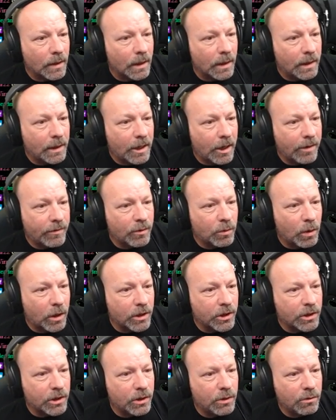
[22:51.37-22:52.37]
Now I have to
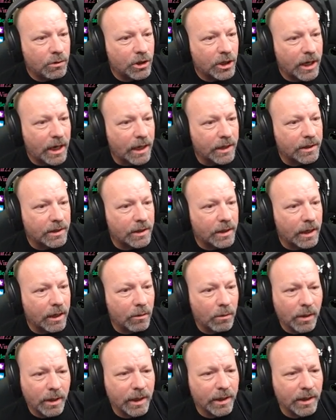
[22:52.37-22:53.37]
watch two chats today.
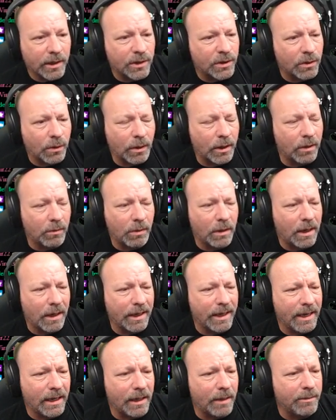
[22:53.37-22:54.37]
We'll get this sorted. But
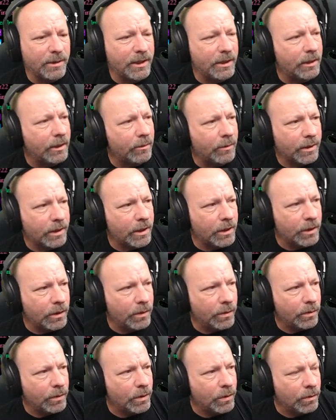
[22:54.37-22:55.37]
again, I'm dealing with the
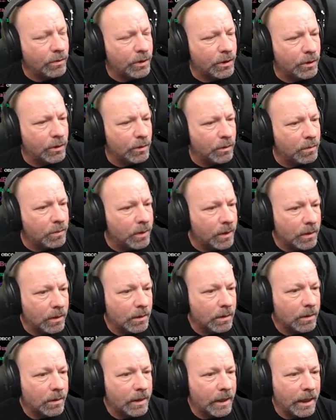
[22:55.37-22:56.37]
new YouTube
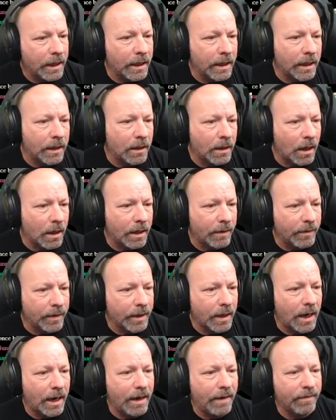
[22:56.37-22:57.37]
thing, and not
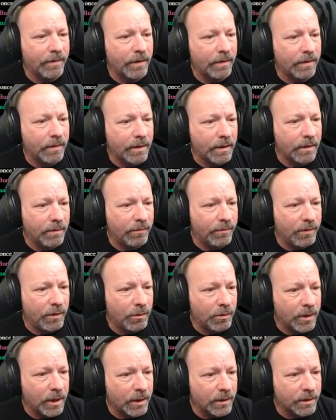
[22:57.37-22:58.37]
every... I have to few
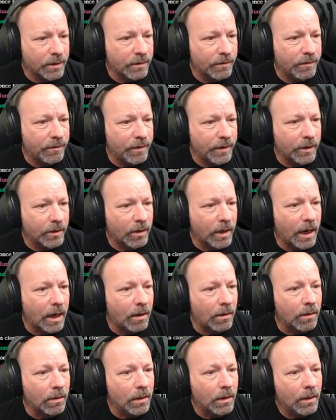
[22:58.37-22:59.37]
things to figure
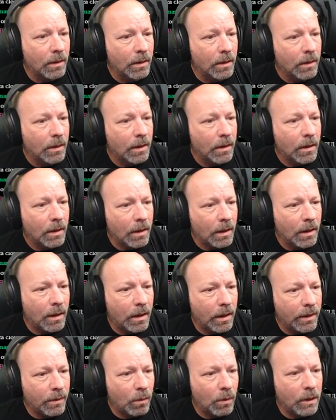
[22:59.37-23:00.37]
out.
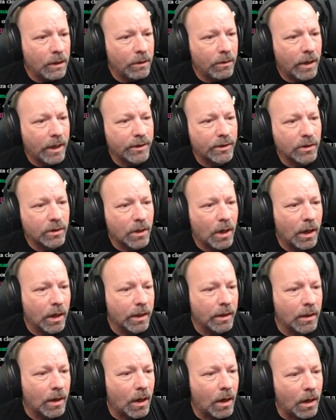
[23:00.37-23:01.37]
Uh, you guys are
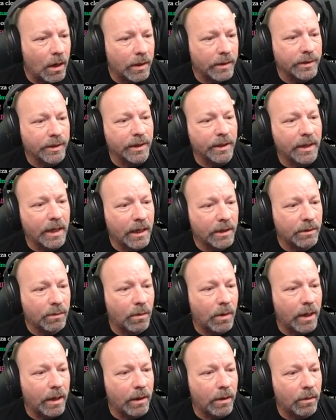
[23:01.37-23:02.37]
talking Aussie. That's
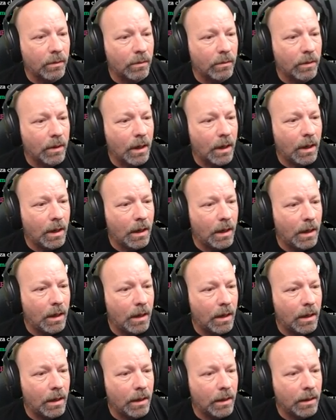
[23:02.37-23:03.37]
why
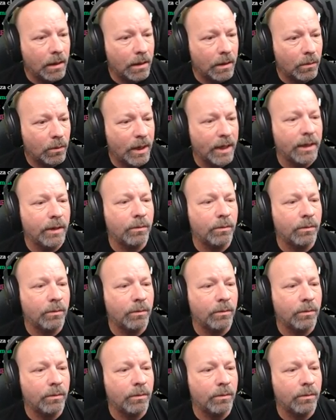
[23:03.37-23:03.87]
uh, Randy